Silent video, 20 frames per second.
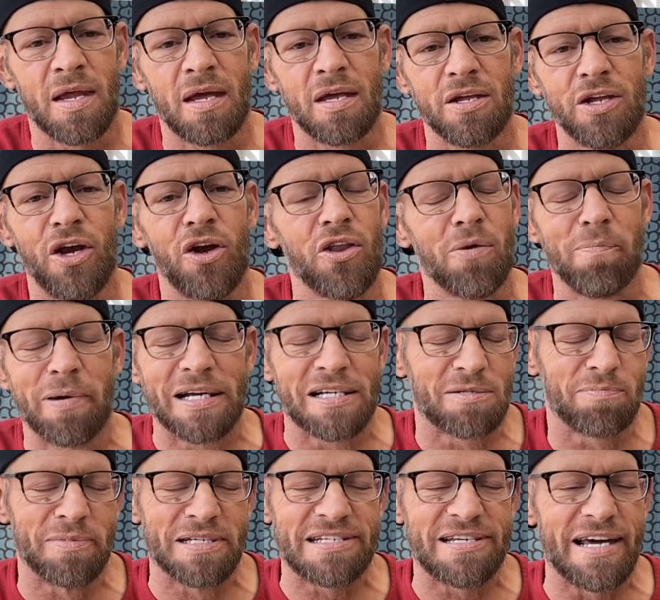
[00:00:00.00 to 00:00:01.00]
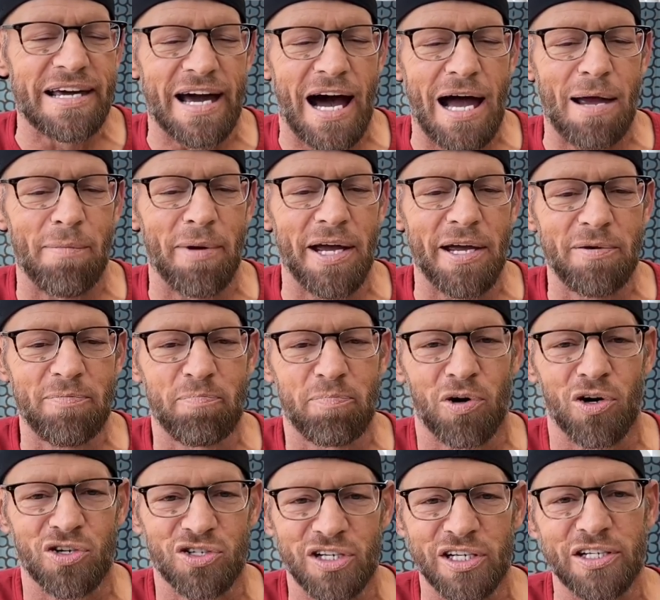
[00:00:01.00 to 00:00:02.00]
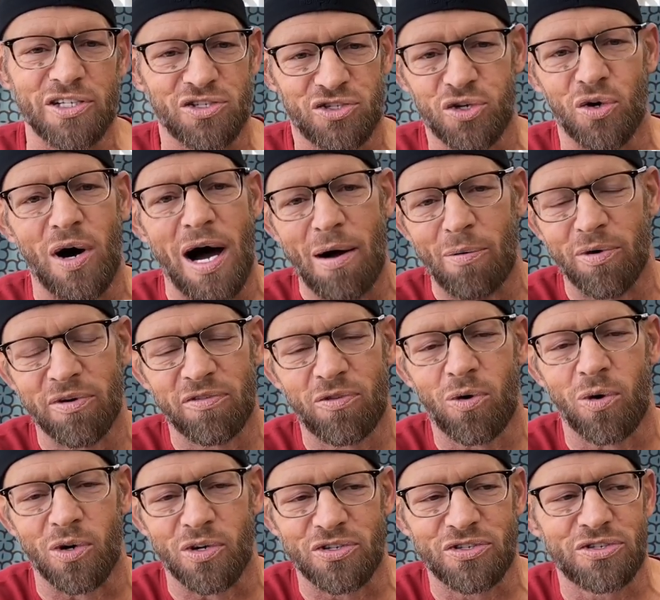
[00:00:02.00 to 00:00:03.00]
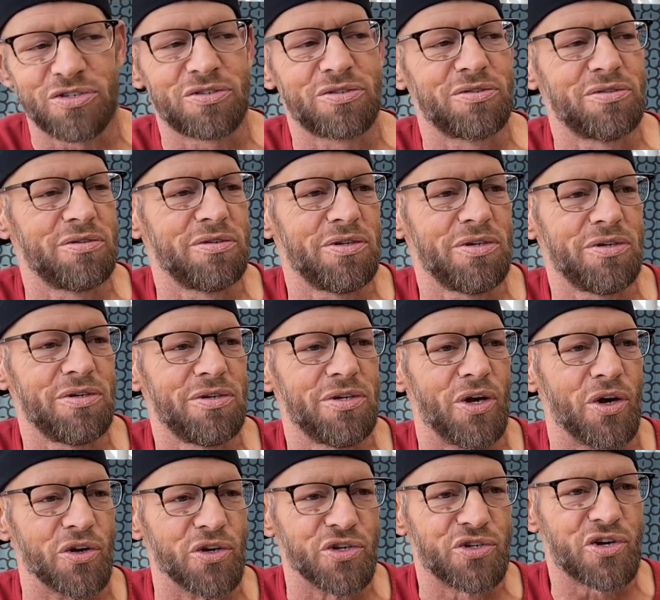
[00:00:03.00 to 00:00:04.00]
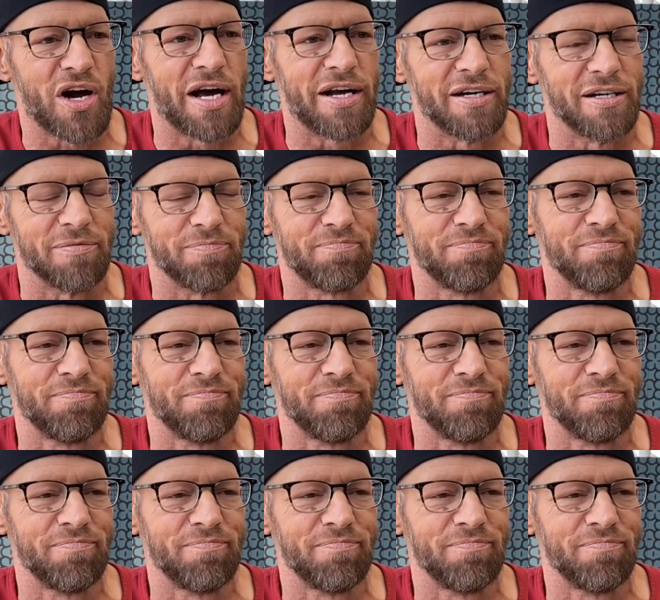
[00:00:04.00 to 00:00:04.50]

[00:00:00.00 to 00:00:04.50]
You know, the biggest mistake I made personally is, so I would, of course, you know, you try to